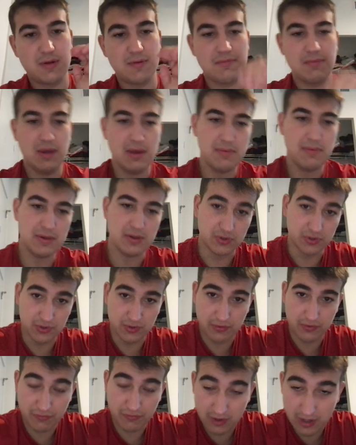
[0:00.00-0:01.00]
Maybe you
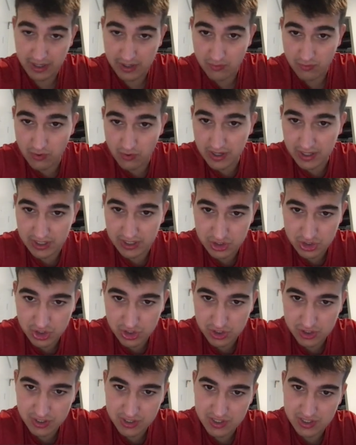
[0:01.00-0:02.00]
do for I in
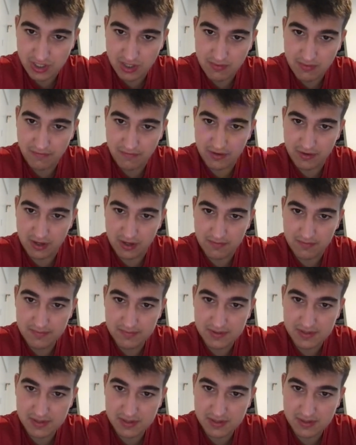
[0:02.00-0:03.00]
range sum of
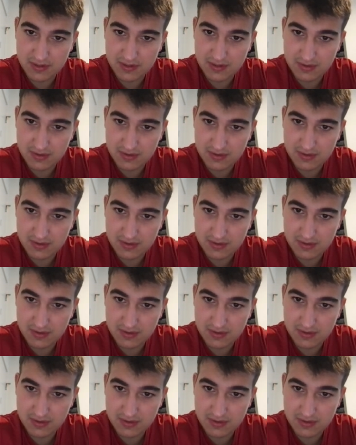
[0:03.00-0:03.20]
nums,